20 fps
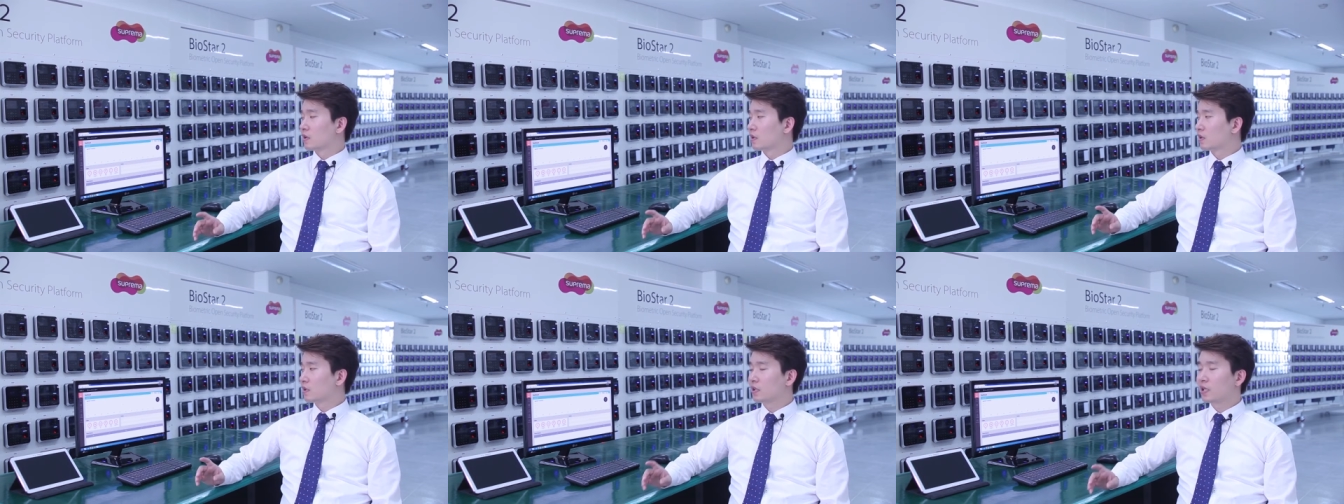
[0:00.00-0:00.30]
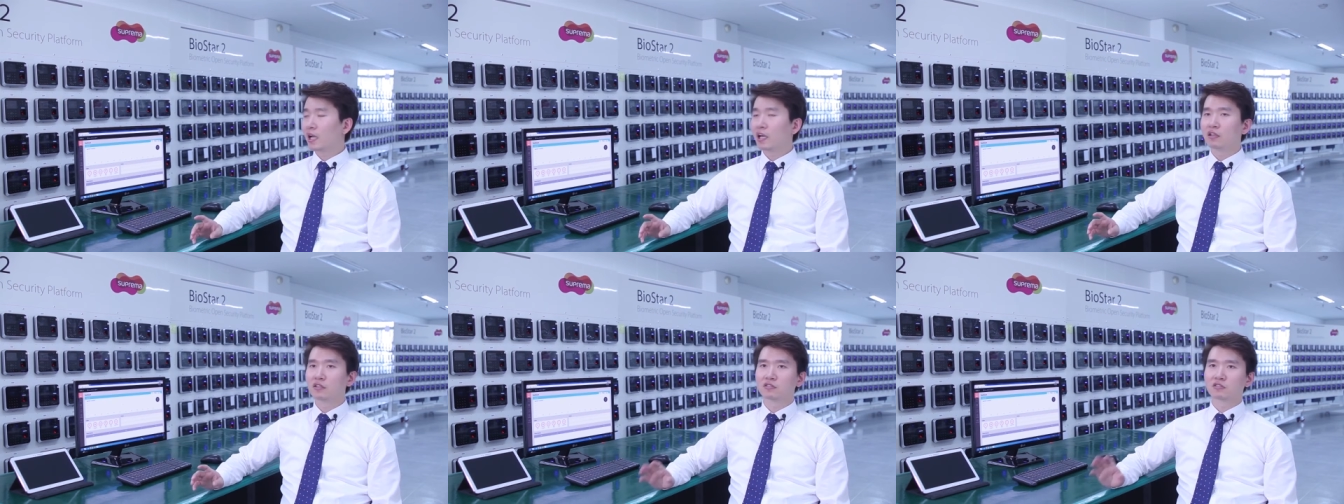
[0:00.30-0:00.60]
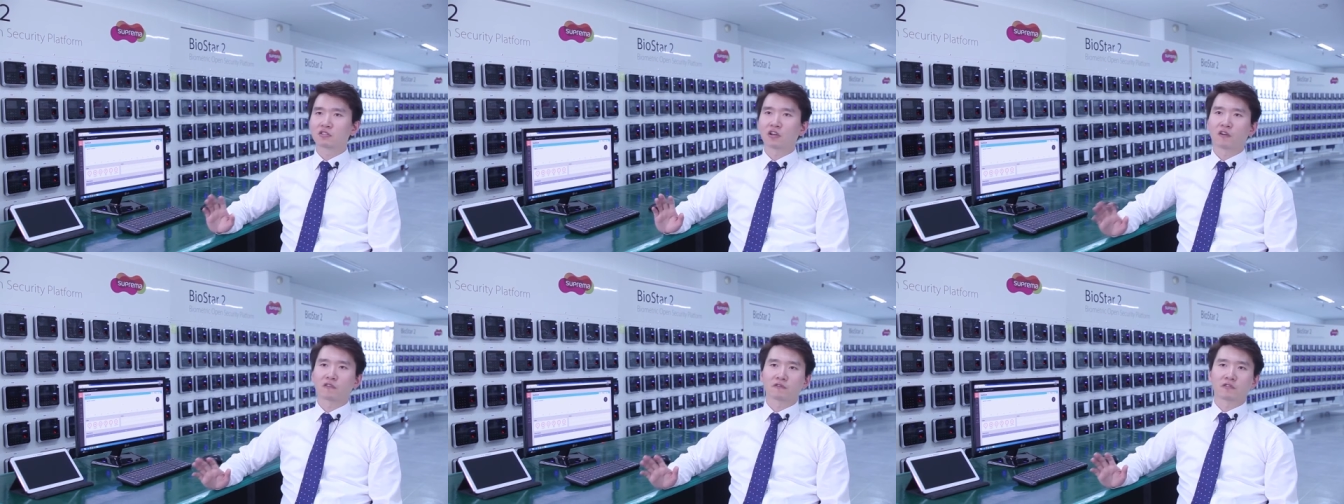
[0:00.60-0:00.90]
client
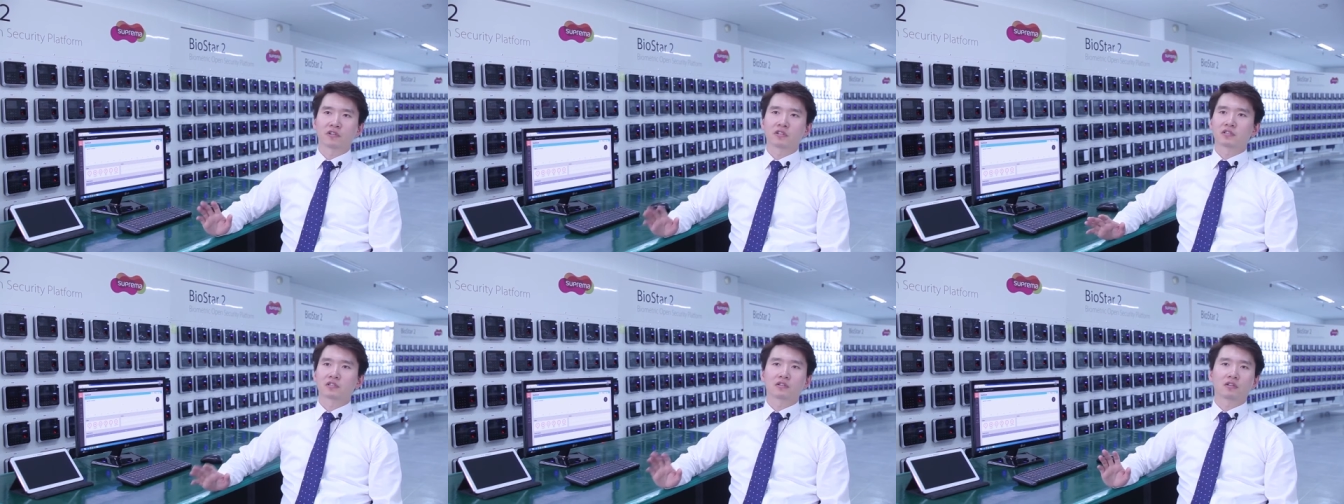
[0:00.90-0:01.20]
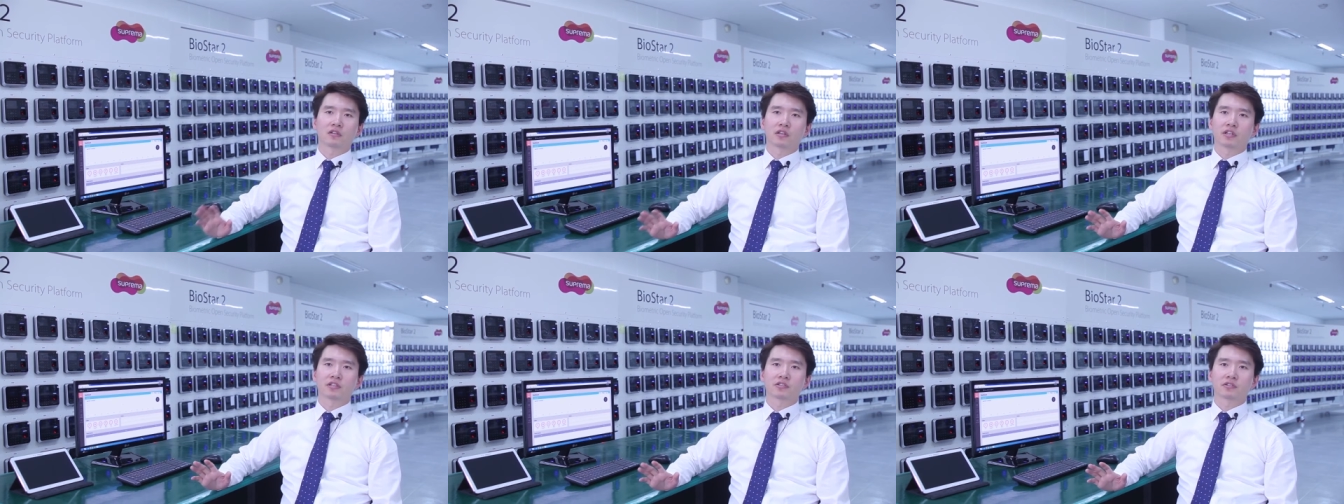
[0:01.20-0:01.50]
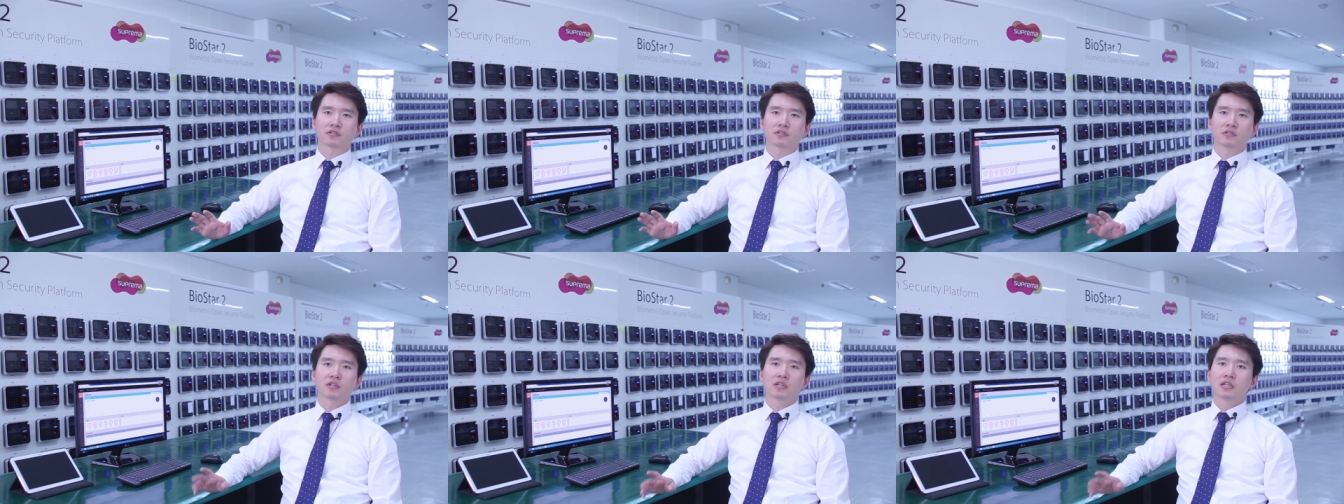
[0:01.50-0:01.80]
software
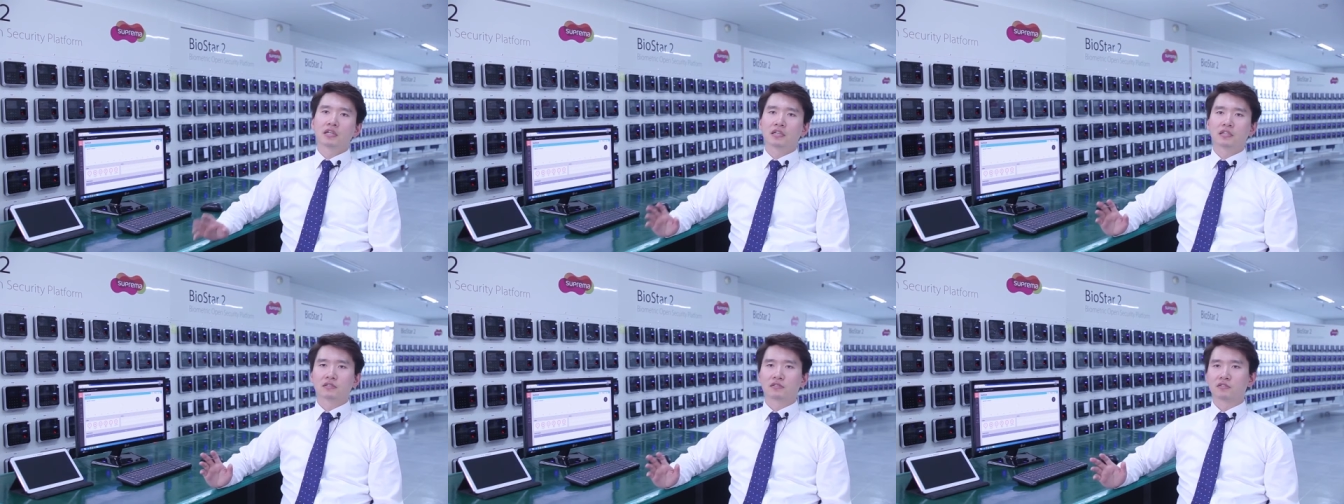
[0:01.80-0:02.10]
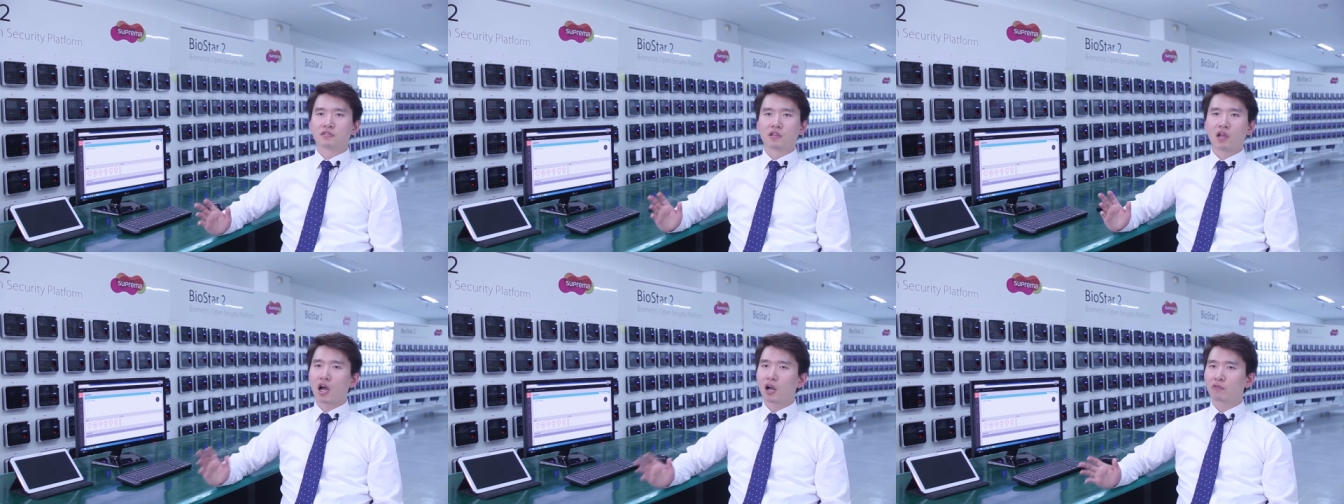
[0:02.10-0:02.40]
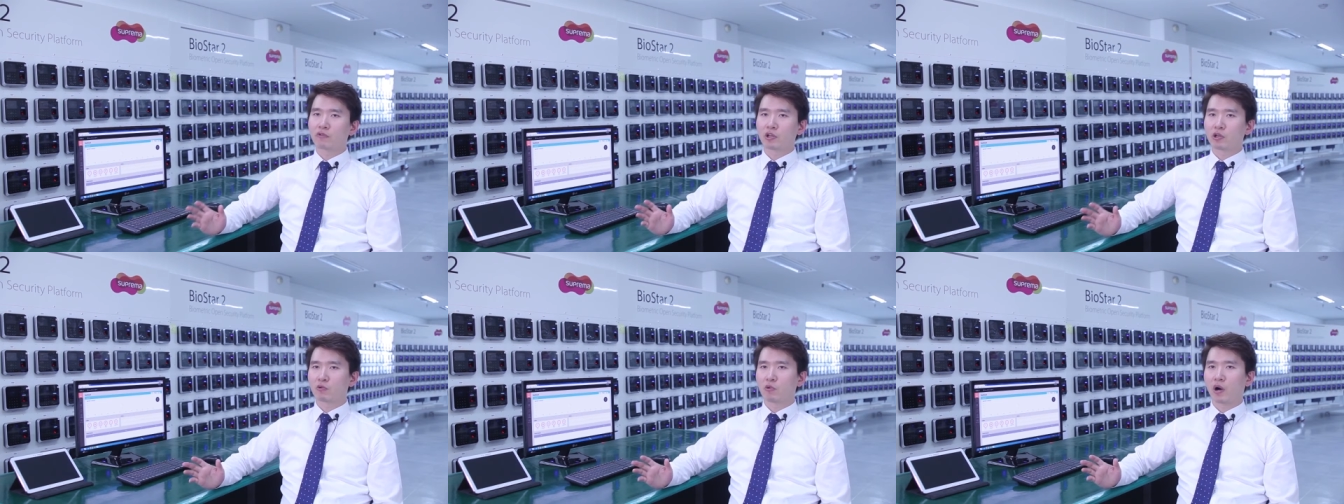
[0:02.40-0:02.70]
installation is not
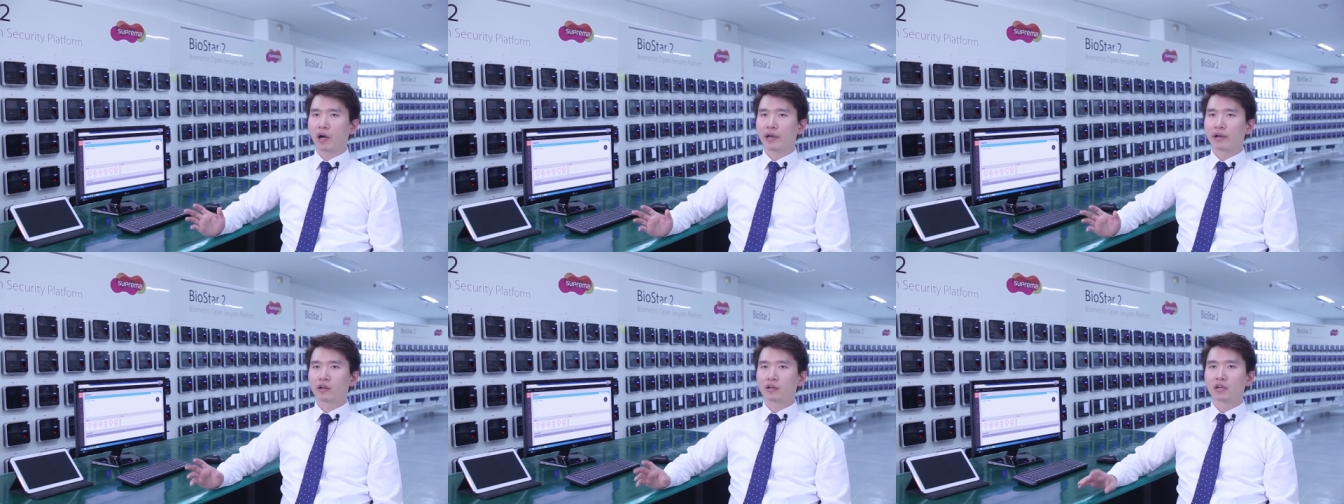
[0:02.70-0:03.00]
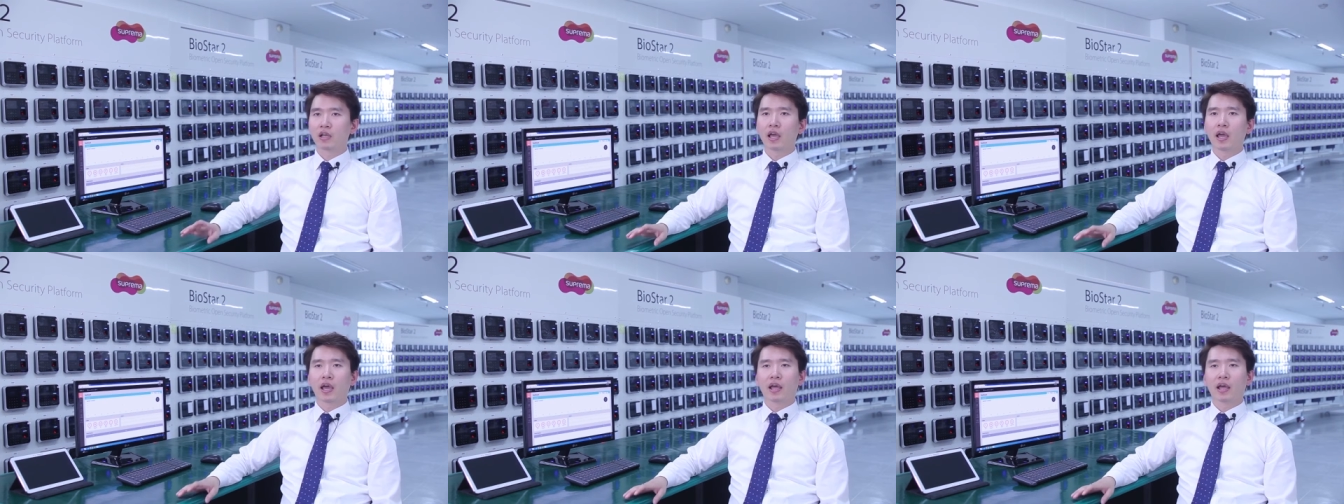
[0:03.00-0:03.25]
required